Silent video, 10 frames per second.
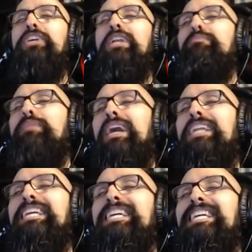I should have
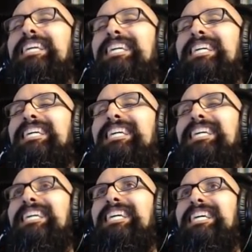brought...
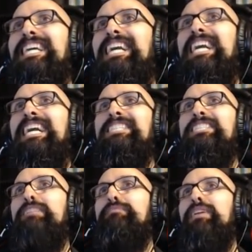Ah, I
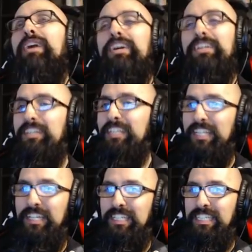should have been Hark all
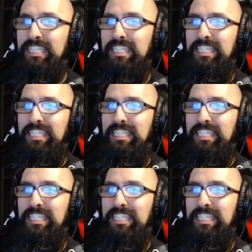along.